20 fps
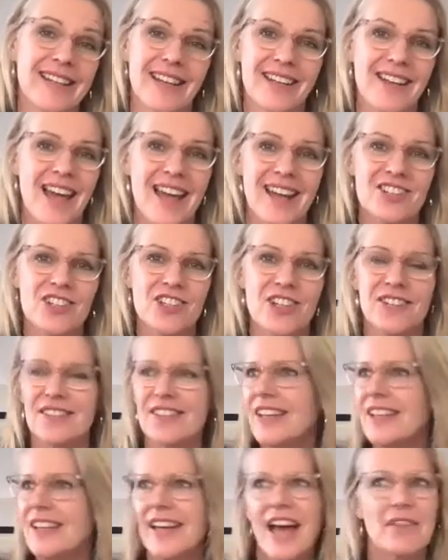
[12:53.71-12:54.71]
and
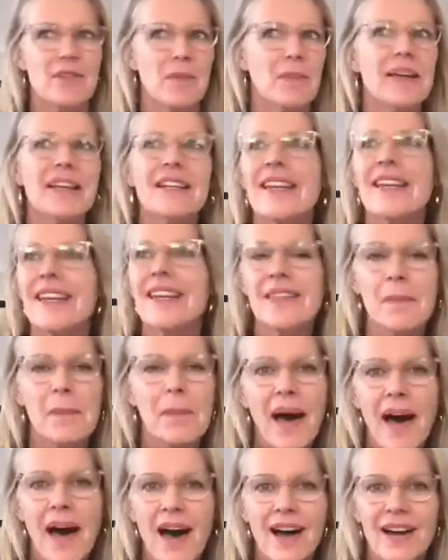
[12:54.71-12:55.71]
just have a picnic in the
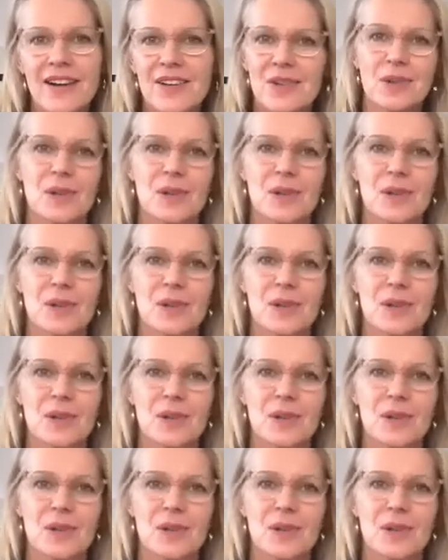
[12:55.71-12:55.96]
park,